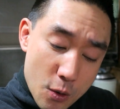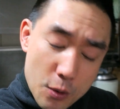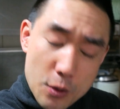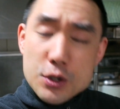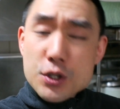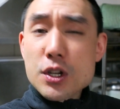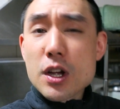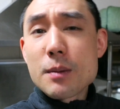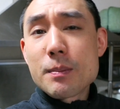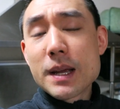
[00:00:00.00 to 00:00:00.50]

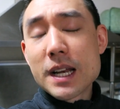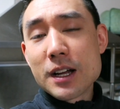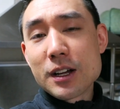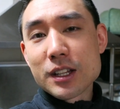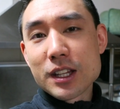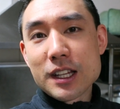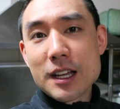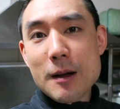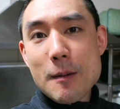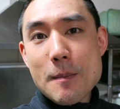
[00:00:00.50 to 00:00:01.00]
Also a bit
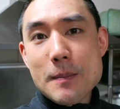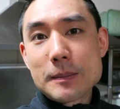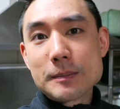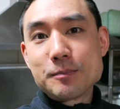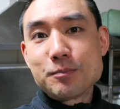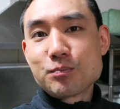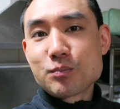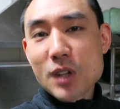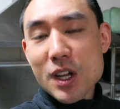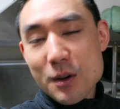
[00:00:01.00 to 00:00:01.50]
healthier,
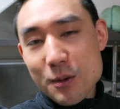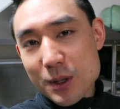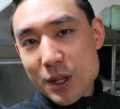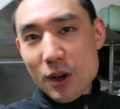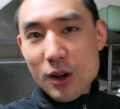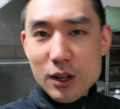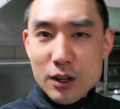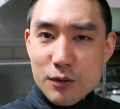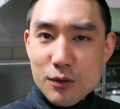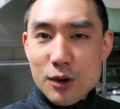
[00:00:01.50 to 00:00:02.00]
you know,
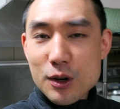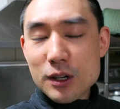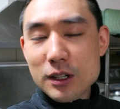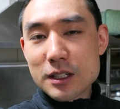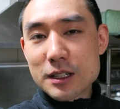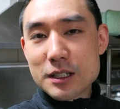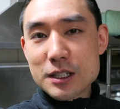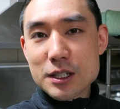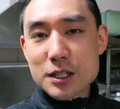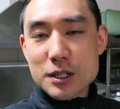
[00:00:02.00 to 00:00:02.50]
with olive
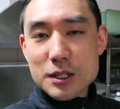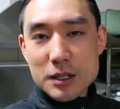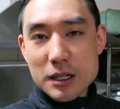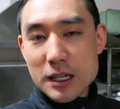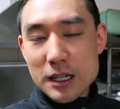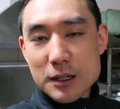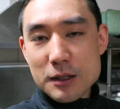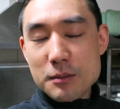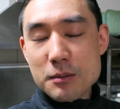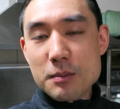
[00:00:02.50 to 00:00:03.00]
oil and just,
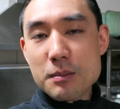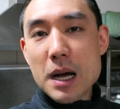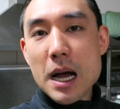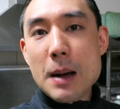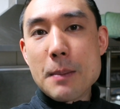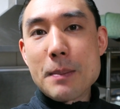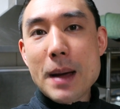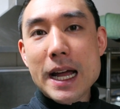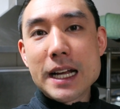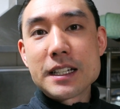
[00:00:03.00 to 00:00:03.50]
you know,
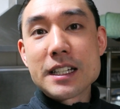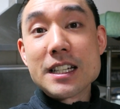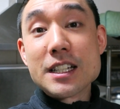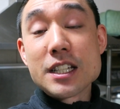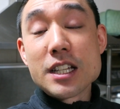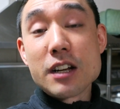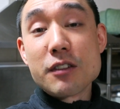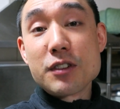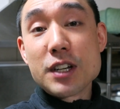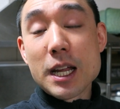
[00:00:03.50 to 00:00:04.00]
baked
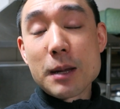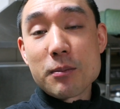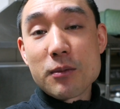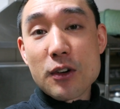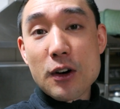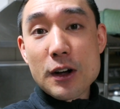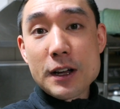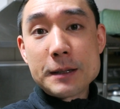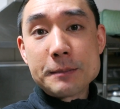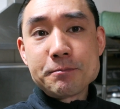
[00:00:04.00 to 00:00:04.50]
instead of
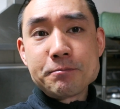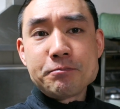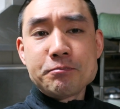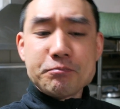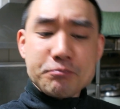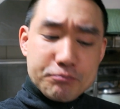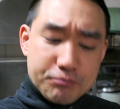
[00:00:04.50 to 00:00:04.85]
deep fried.